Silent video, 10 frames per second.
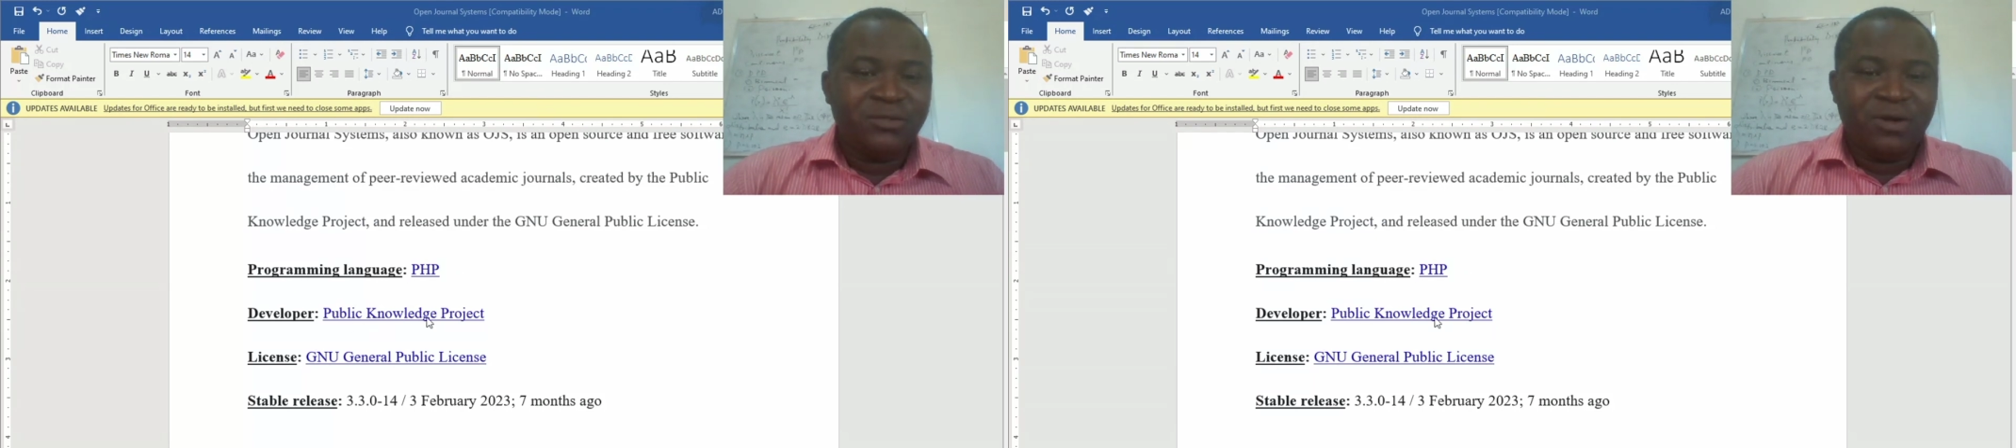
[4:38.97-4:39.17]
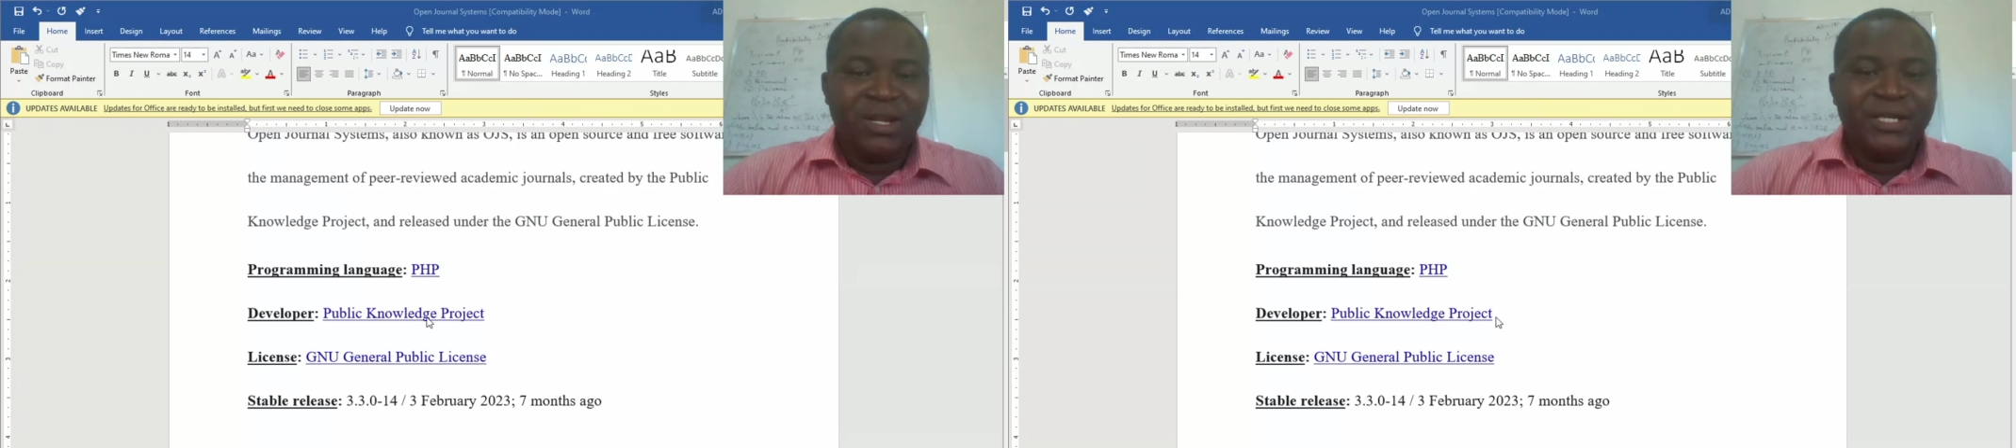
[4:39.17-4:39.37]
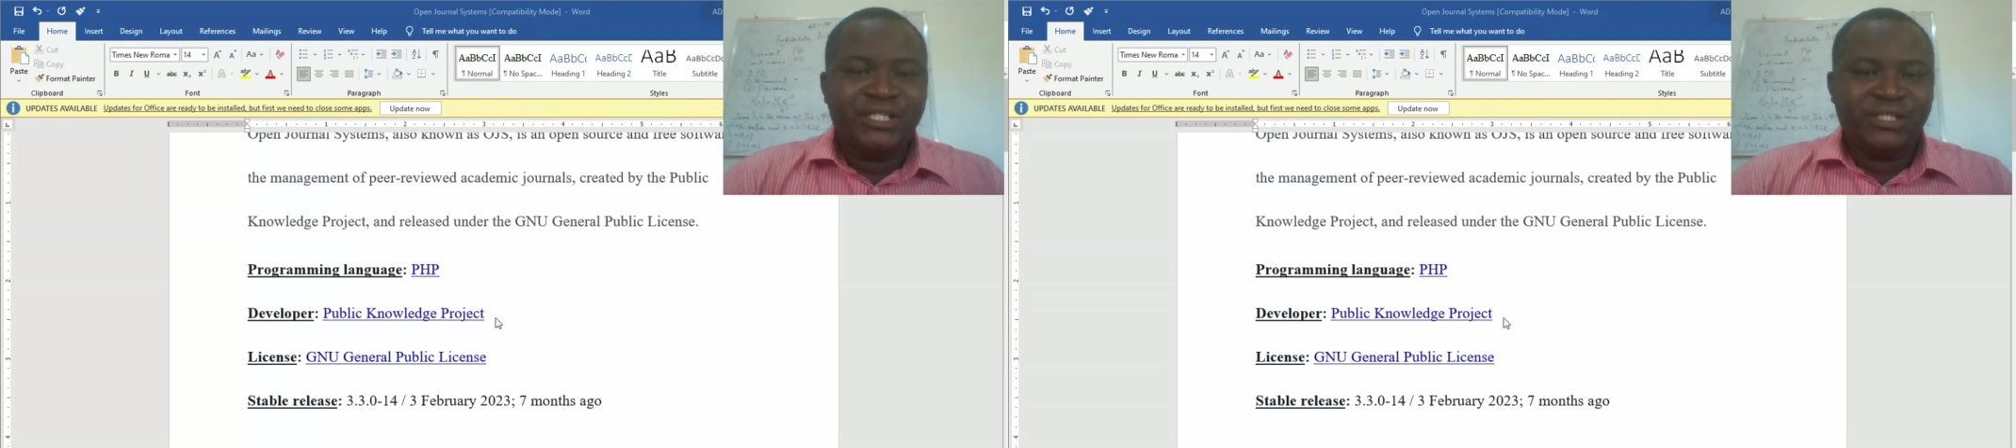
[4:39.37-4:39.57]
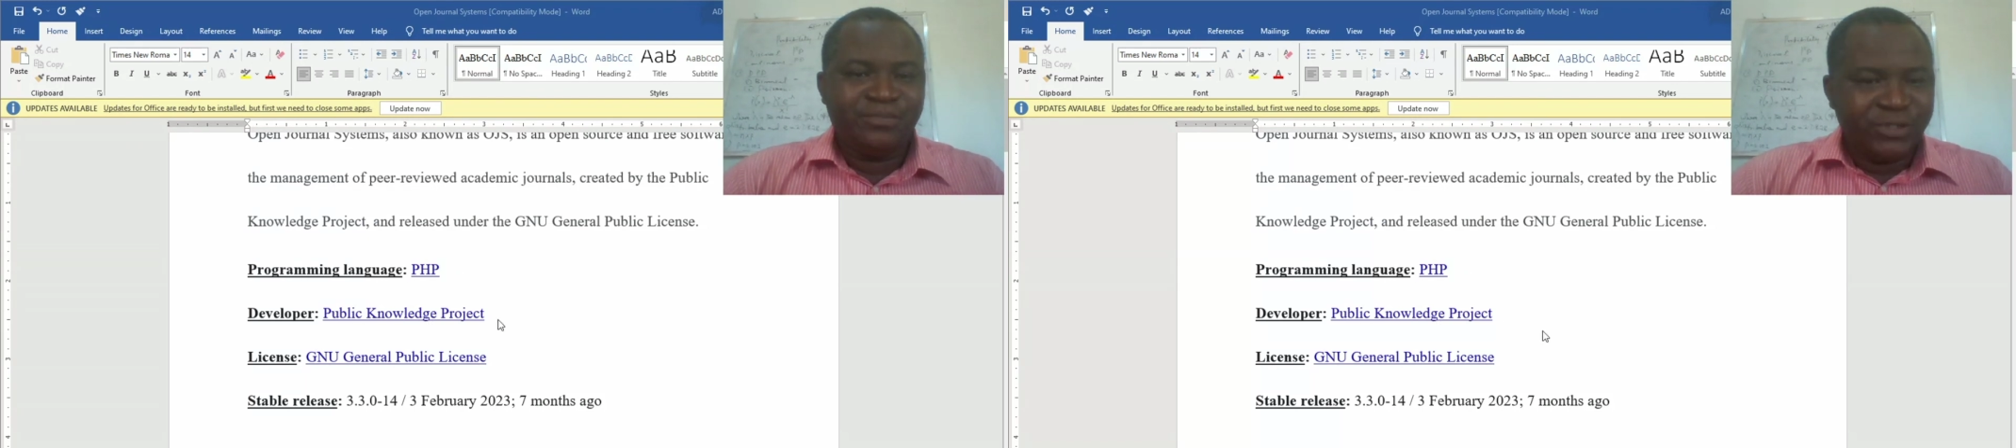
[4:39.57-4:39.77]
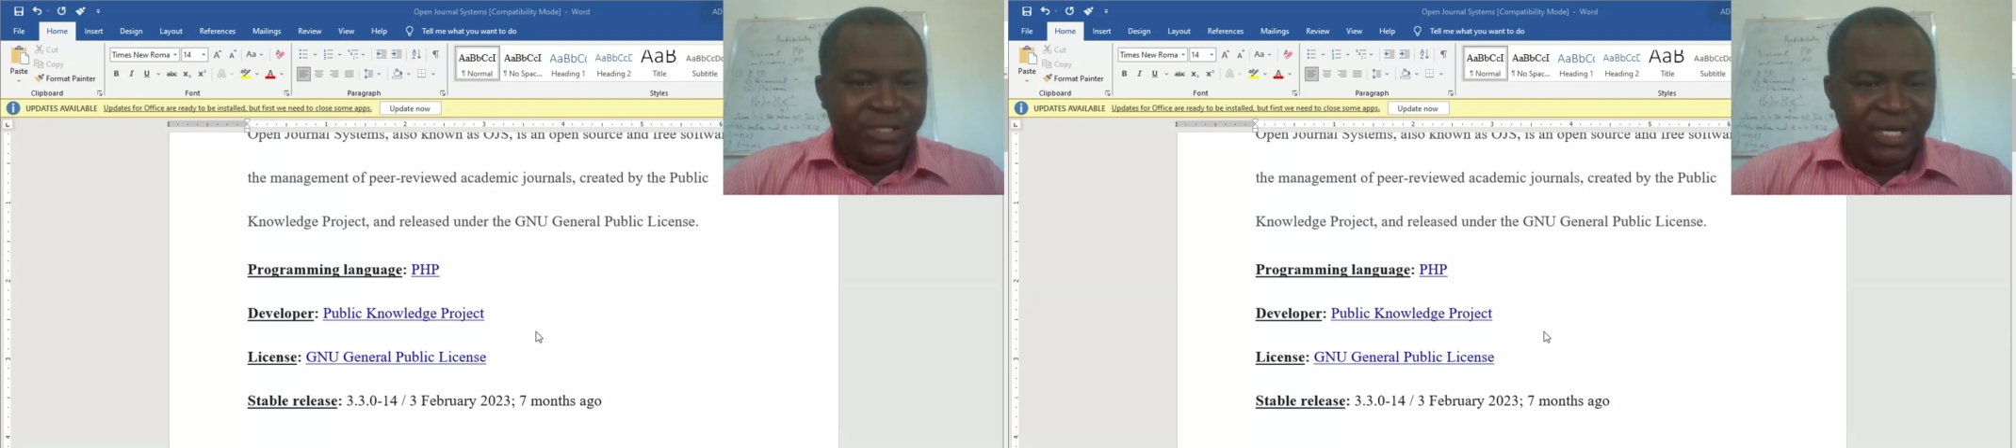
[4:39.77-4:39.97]
knowledge
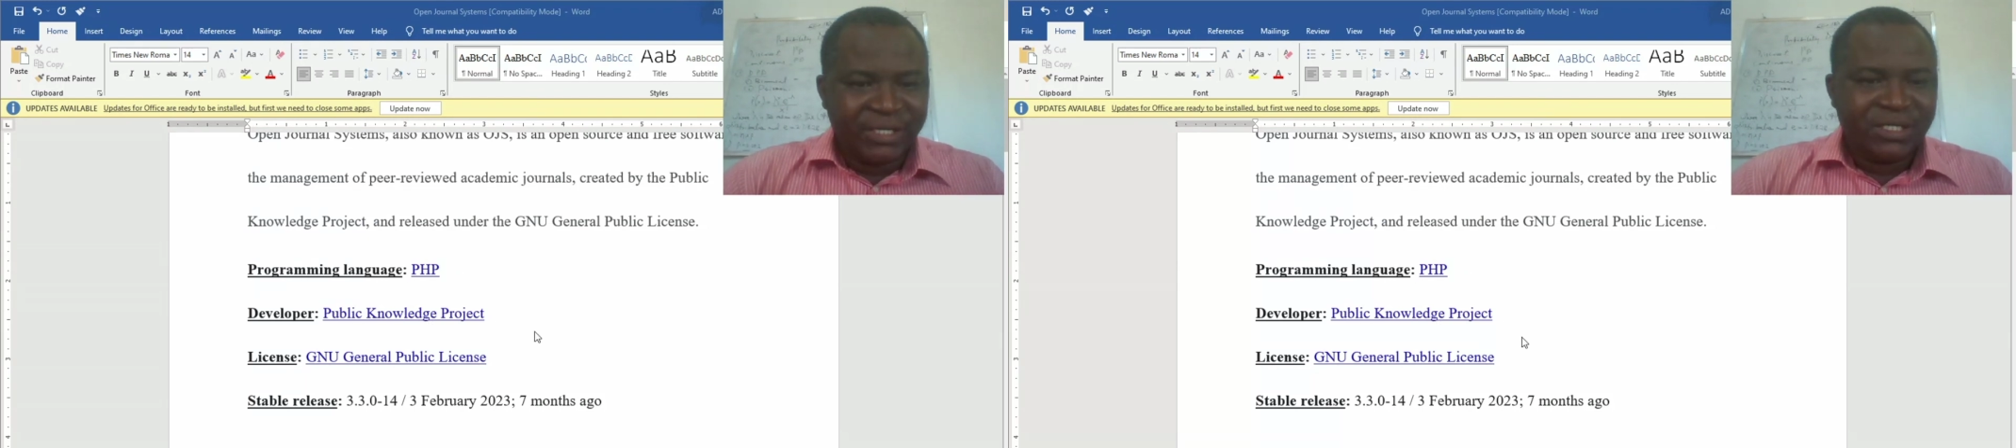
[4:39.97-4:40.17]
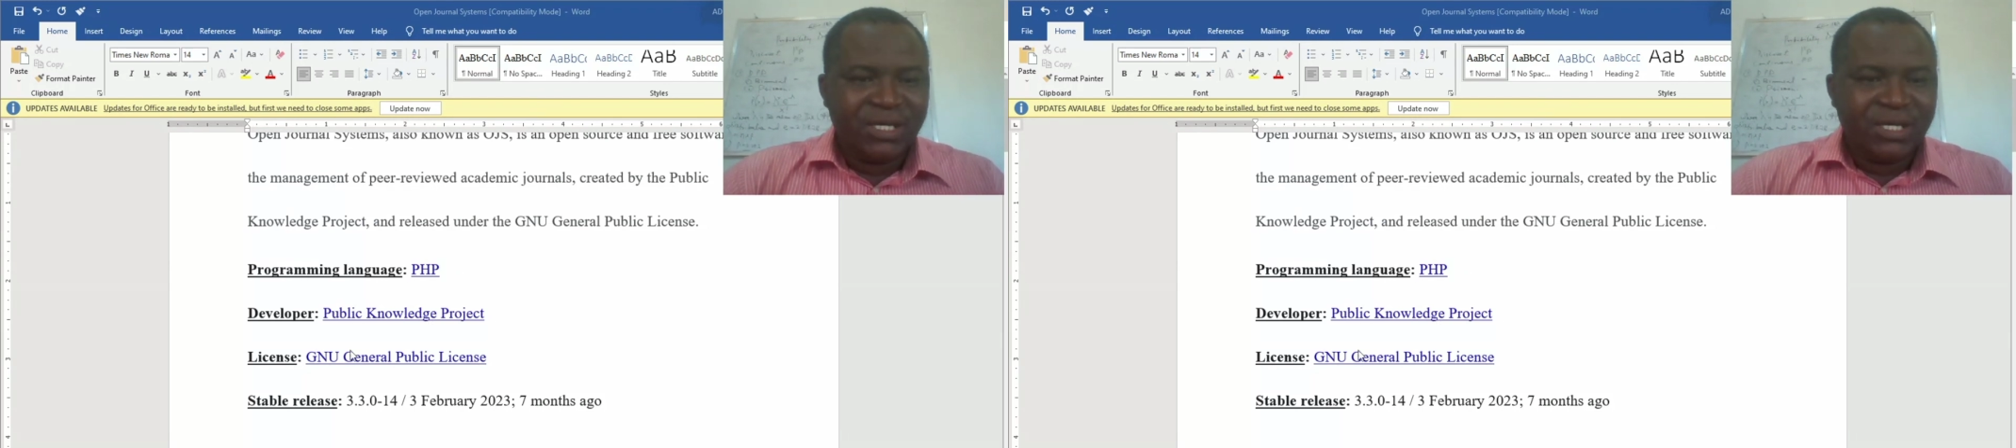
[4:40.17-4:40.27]
project,